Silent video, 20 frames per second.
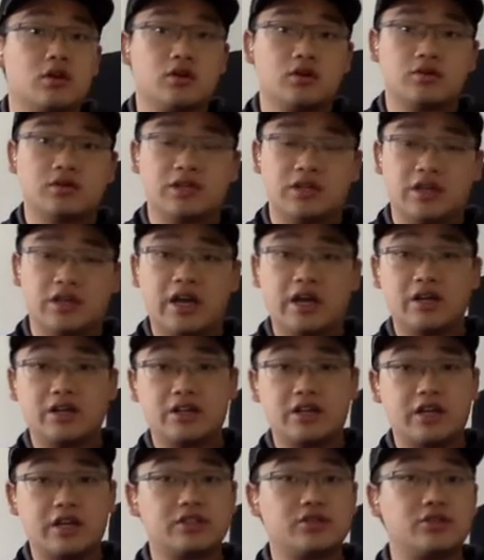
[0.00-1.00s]
Okay,
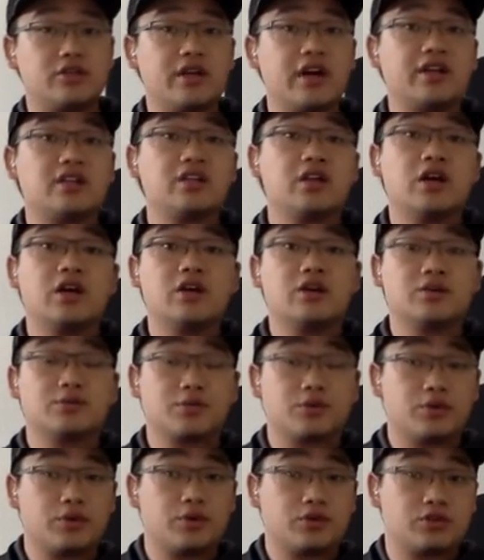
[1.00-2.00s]
how did I do that?
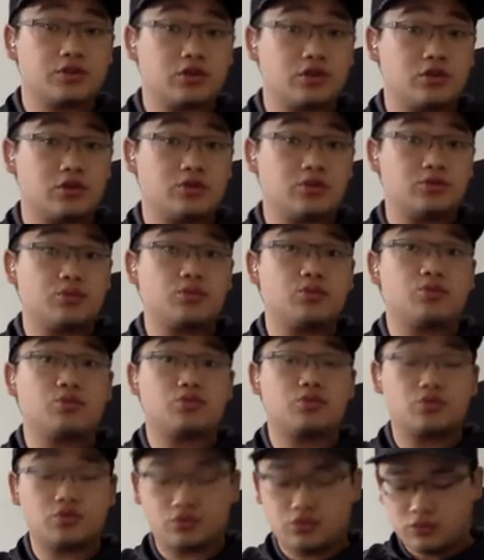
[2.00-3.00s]
So
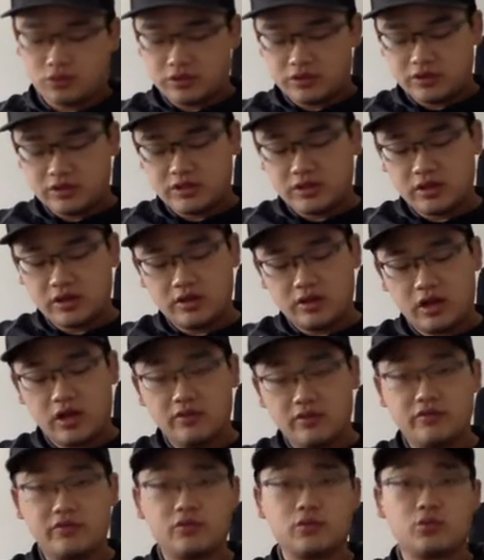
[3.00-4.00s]
we start
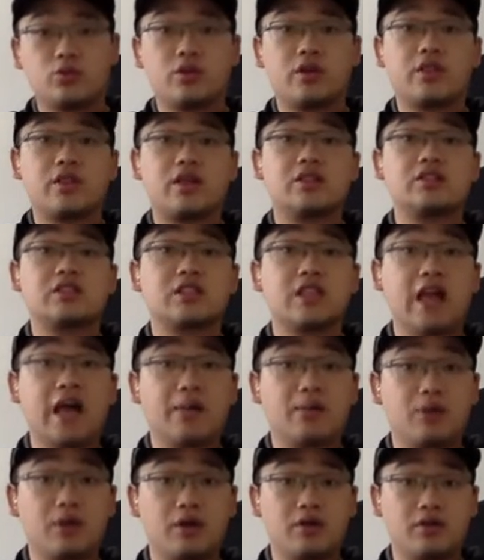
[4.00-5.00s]
off with a
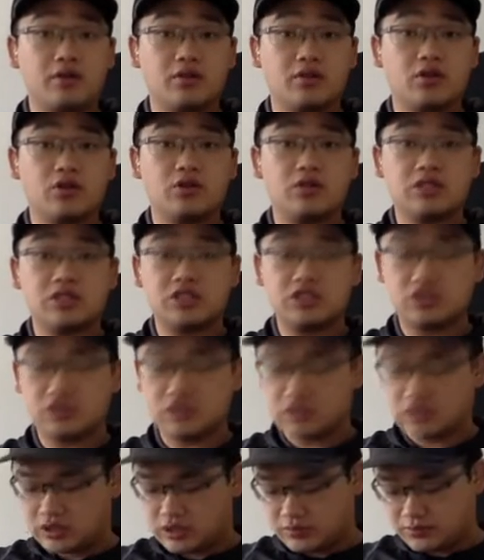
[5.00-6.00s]
slap on the low E
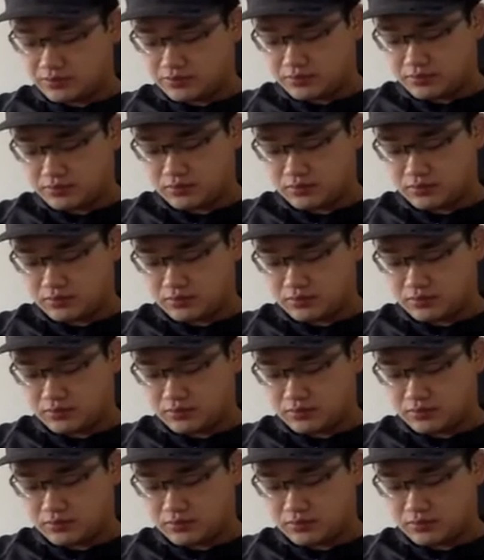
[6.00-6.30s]
string here,